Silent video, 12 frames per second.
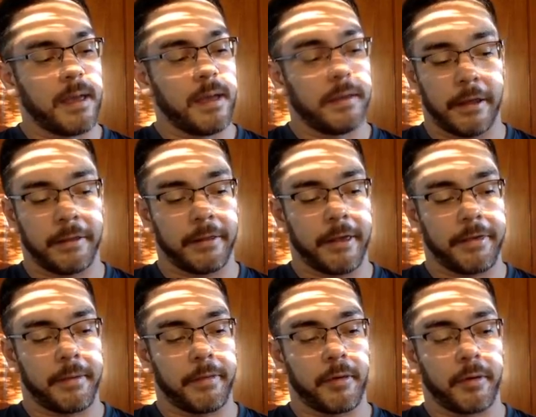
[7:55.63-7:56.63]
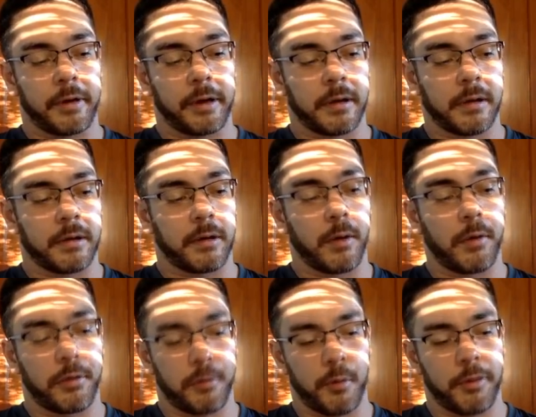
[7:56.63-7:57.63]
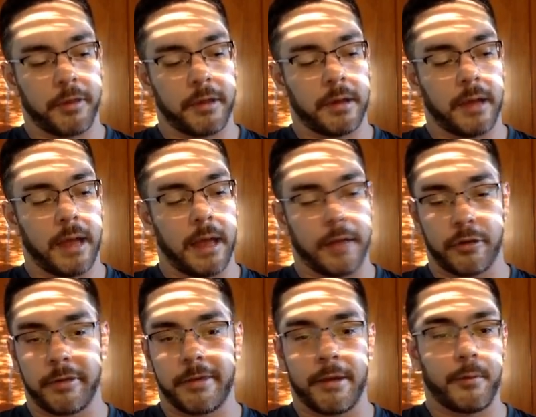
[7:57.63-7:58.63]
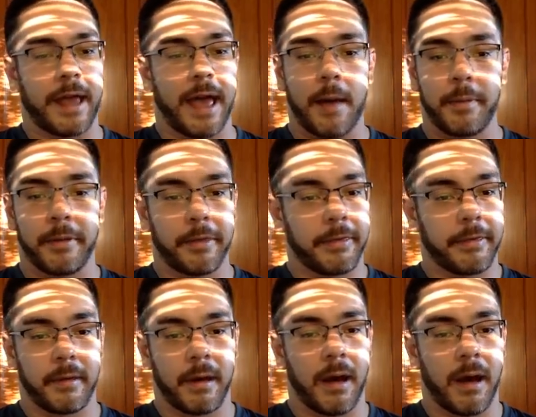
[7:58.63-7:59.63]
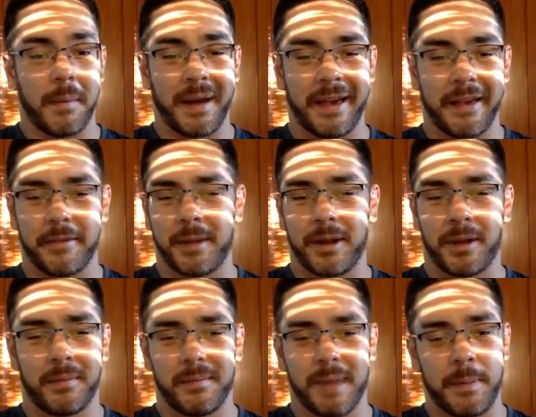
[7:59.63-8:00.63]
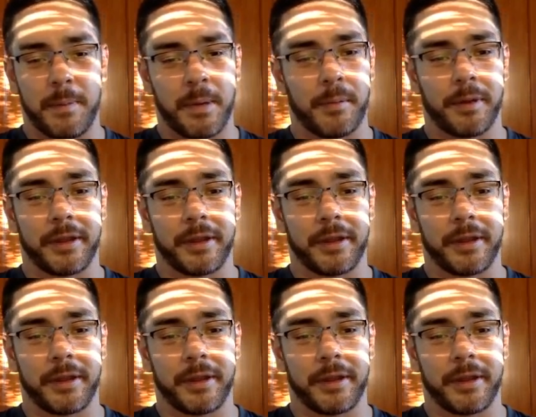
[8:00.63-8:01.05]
Nonetheless, I'm still going to go through with it and just see what happens. I estimate I'll maybe be able to